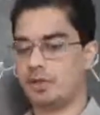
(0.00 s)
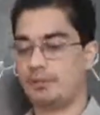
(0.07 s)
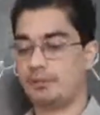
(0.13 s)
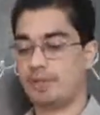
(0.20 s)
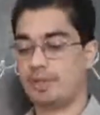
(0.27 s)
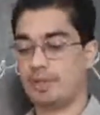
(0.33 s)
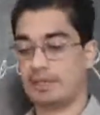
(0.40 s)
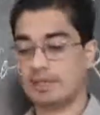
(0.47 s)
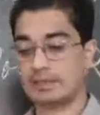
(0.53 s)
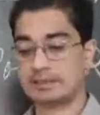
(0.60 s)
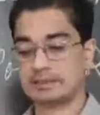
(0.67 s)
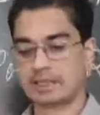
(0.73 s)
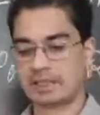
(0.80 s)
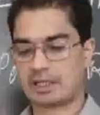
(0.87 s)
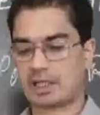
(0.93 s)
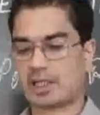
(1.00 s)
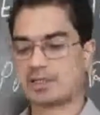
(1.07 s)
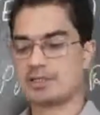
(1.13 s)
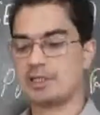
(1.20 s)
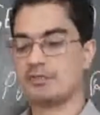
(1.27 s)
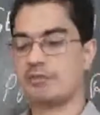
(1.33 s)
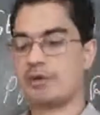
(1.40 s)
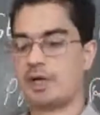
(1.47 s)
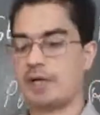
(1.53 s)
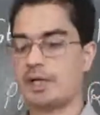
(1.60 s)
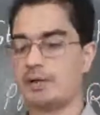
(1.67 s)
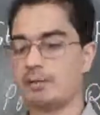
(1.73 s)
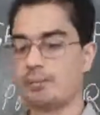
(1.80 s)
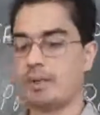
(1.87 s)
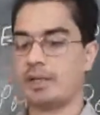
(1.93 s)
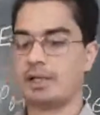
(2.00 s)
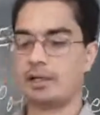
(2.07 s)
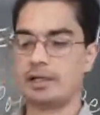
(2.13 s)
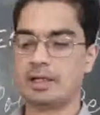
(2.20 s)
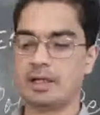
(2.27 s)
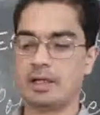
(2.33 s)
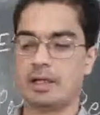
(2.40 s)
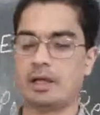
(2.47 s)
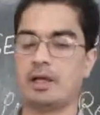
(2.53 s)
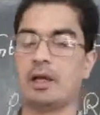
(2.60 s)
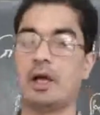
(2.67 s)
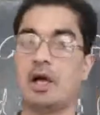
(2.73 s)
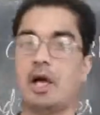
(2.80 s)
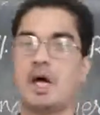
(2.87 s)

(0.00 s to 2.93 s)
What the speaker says: minerals are classified mainly